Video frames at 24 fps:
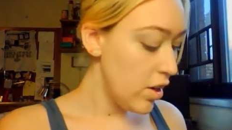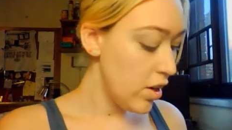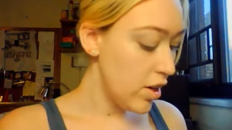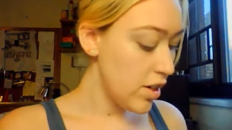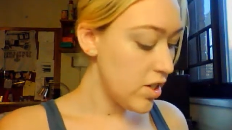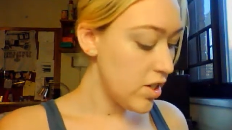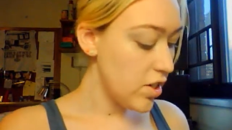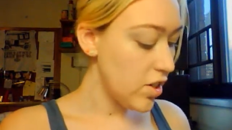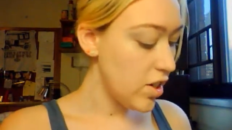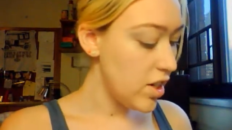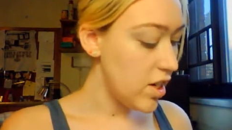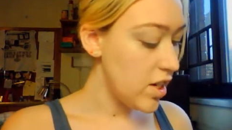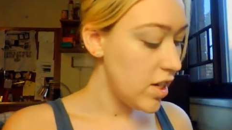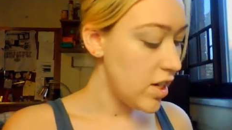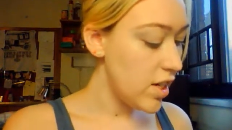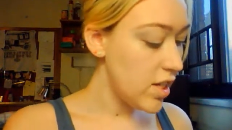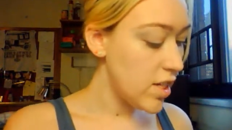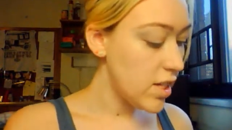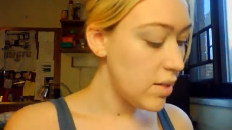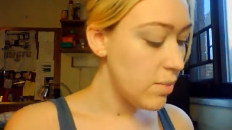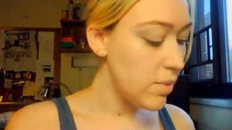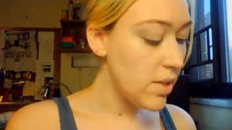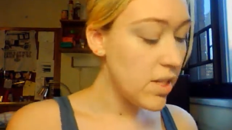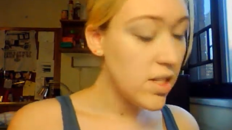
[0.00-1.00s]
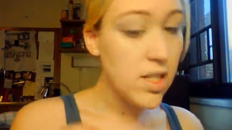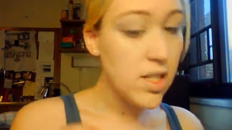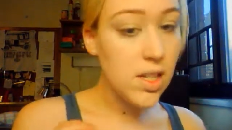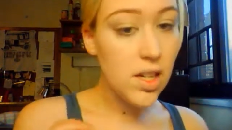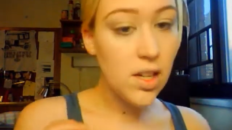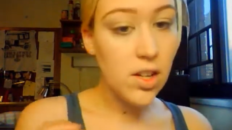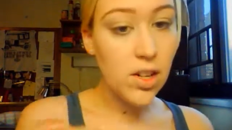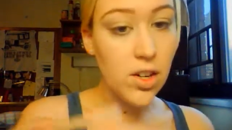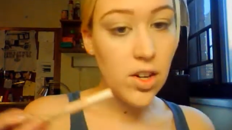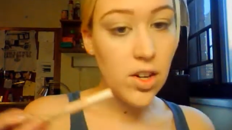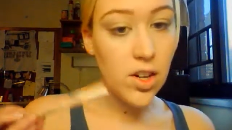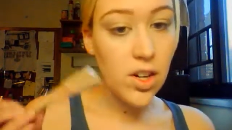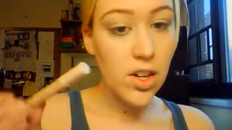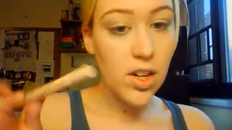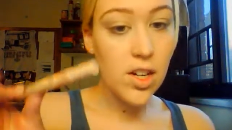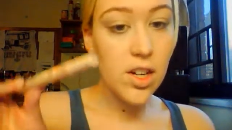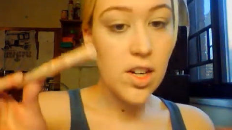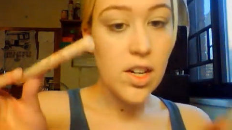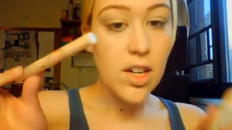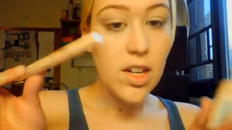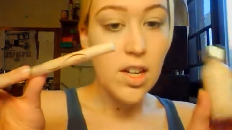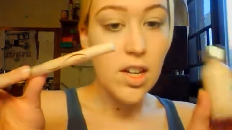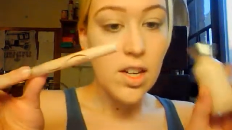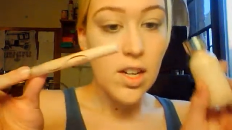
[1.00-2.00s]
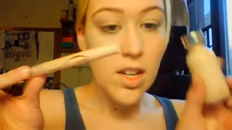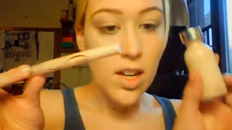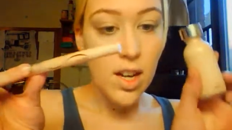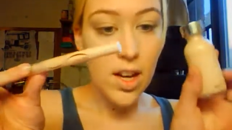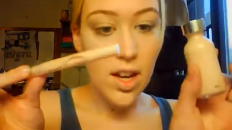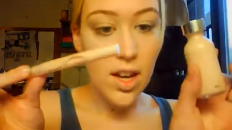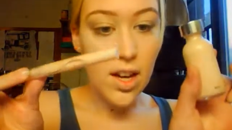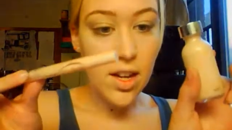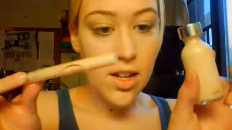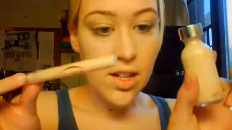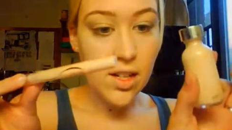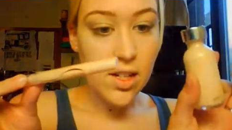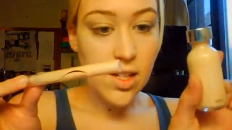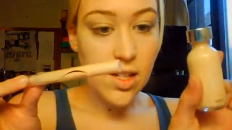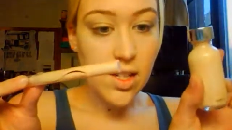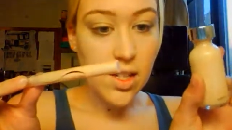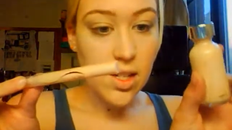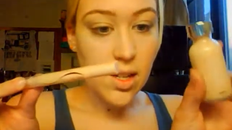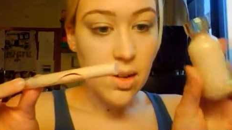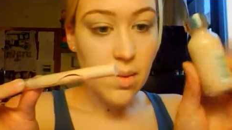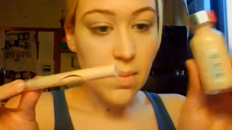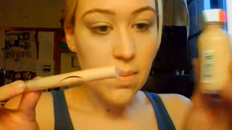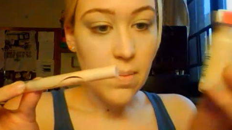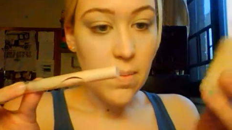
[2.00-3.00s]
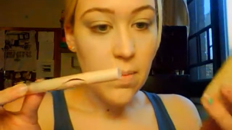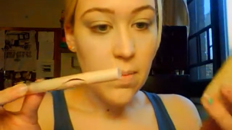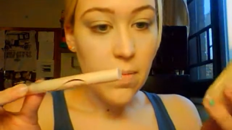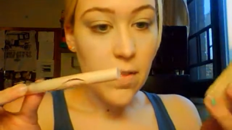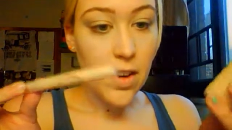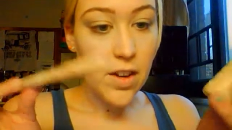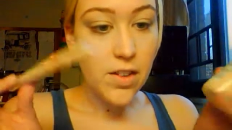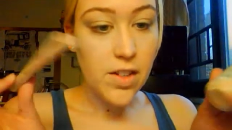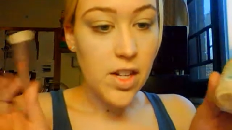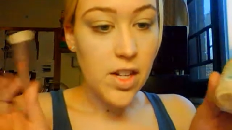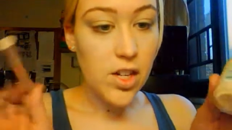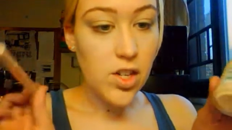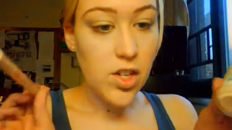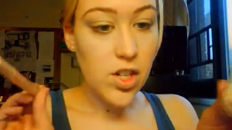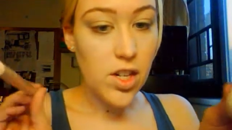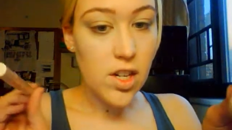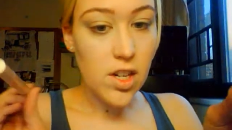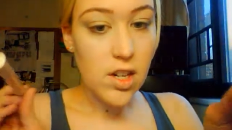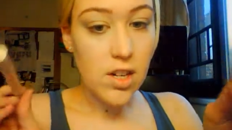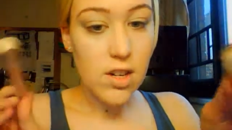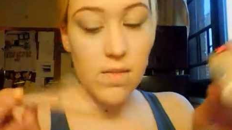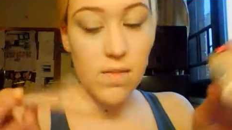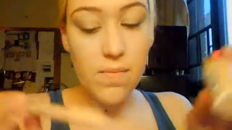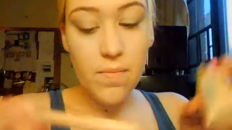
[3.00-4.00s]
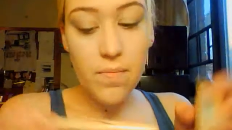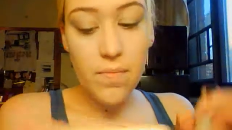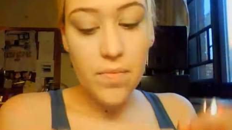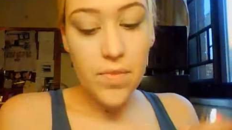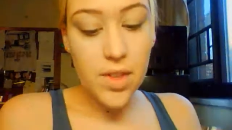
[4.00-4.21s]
You're also going to need some concealer and some foundation.